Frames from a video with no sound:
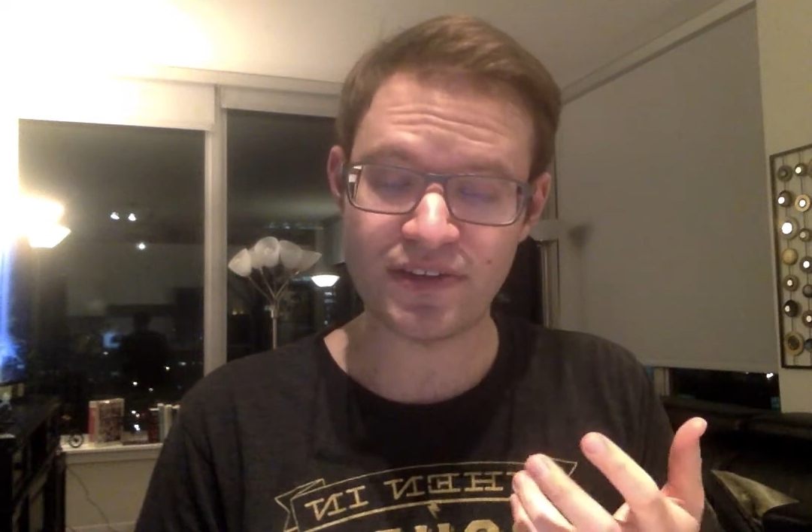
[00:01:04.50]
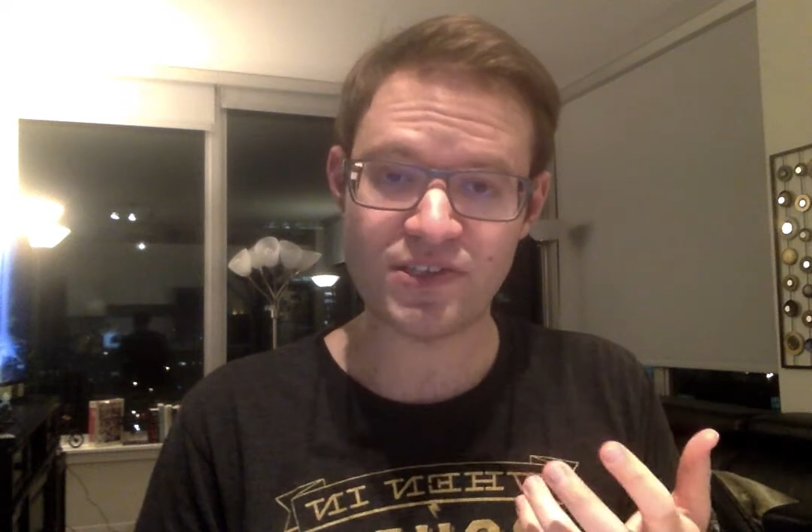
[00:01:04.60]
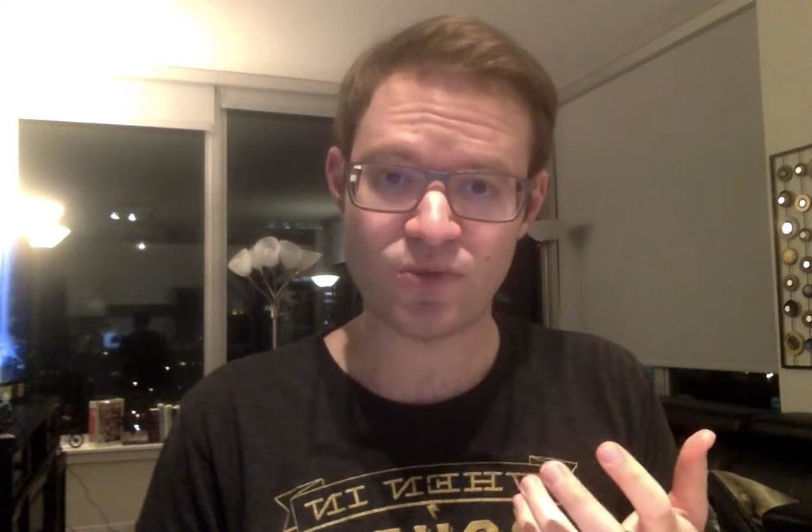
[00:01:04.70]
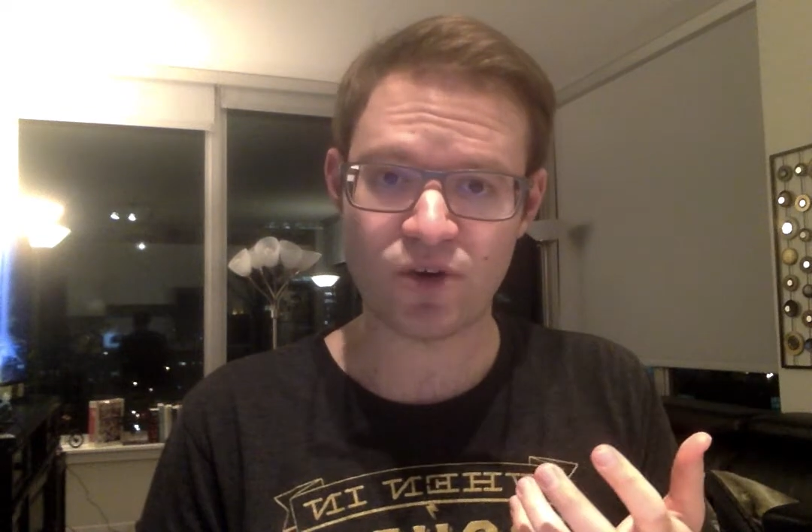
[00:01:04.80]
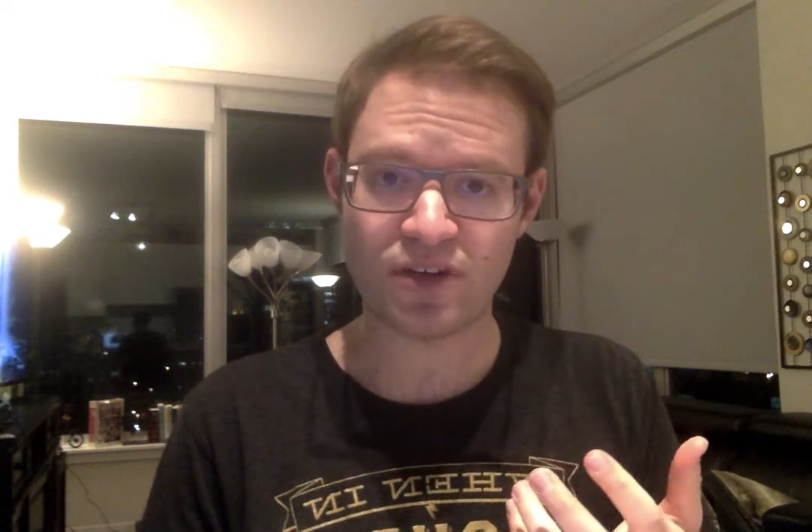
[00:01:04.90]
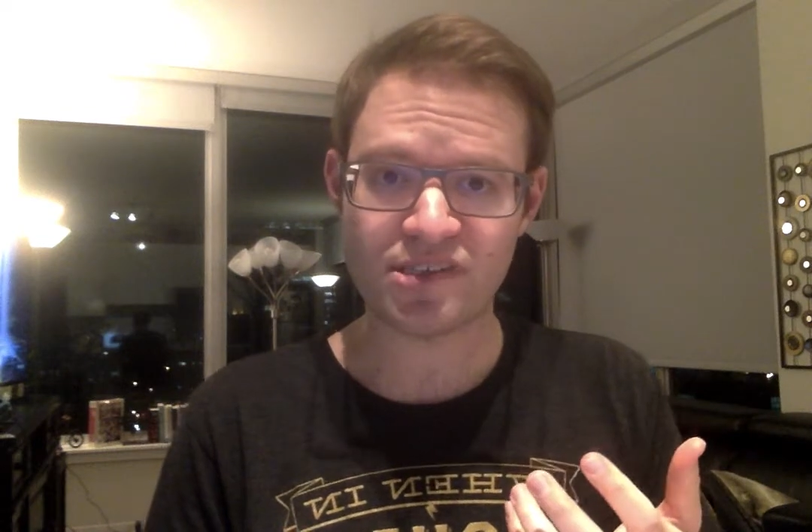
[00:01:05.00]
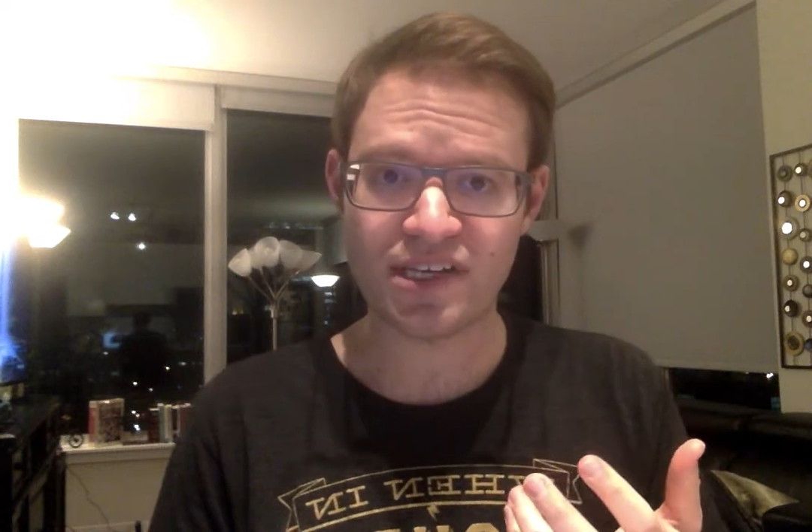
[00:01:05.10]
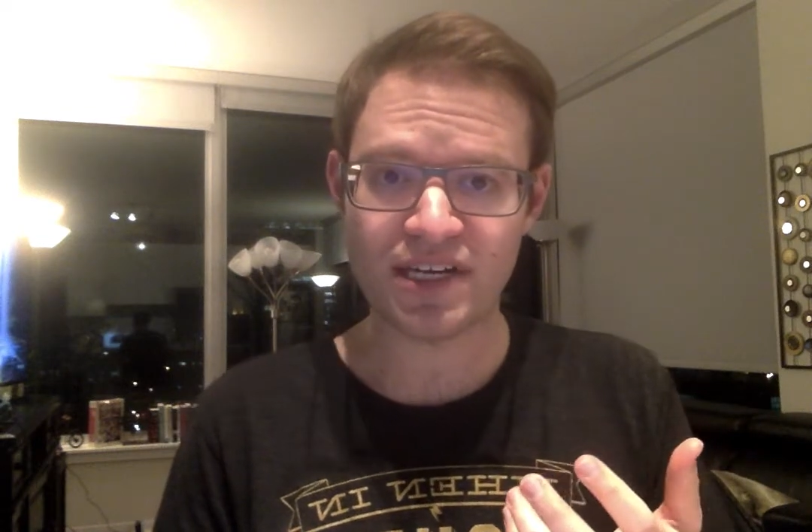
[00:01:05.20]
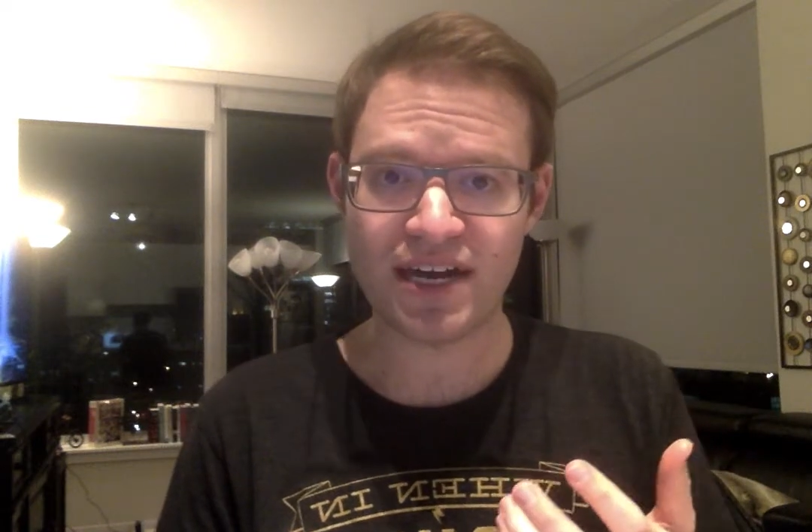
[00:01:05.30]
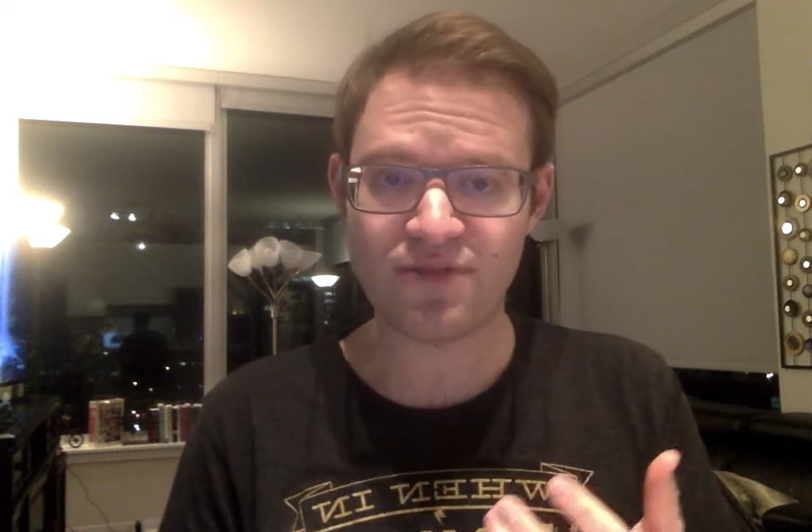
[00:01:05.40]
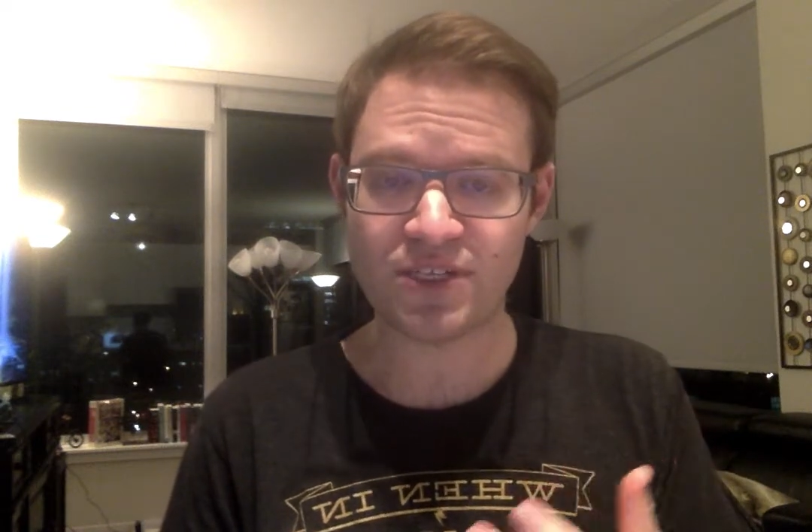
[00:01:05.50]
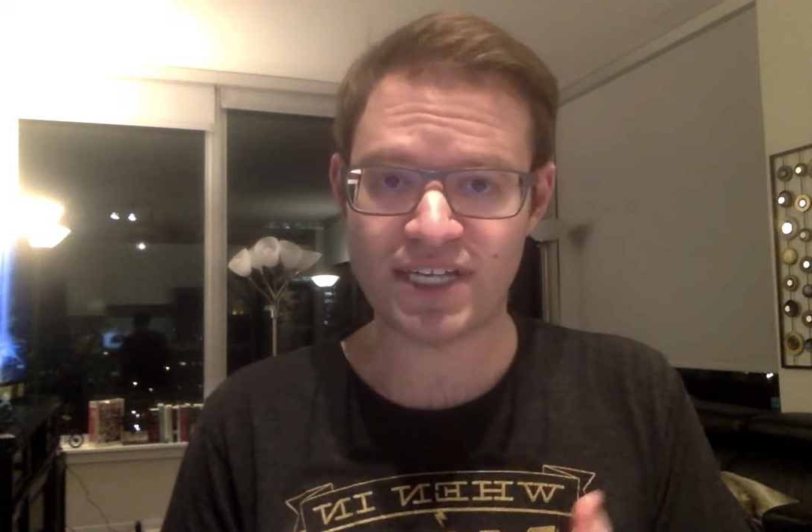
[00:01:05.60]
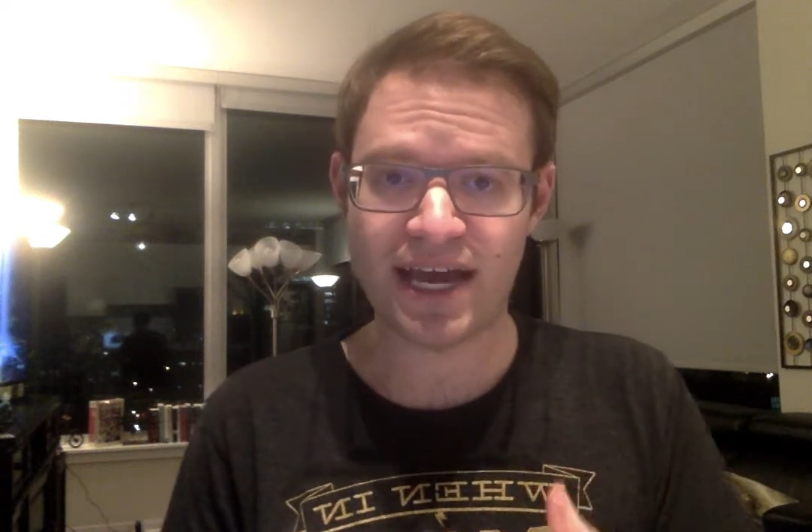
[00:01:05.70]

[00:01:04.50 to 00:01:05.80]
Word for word: these works in an effort to